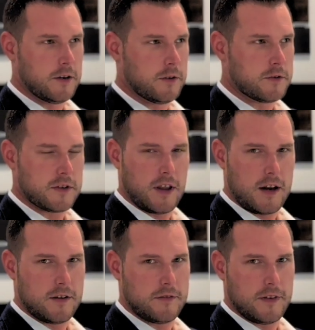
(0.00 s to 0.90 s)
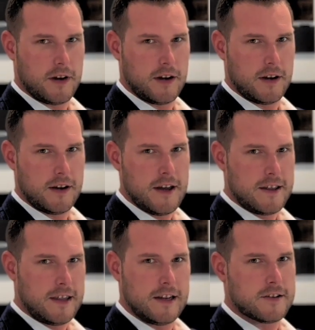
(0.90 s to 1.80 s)
there's a lot of
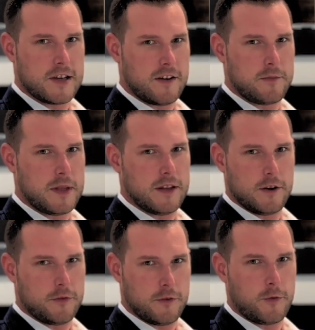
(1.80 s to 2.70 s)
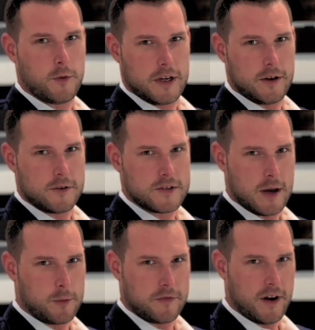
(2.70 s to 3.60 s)
things that have been there for 40 years
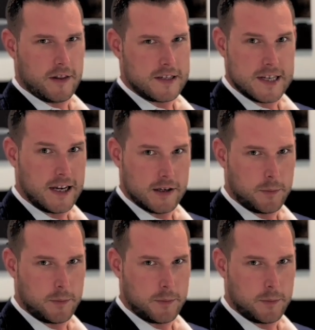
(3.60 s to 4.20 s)
that were finally taken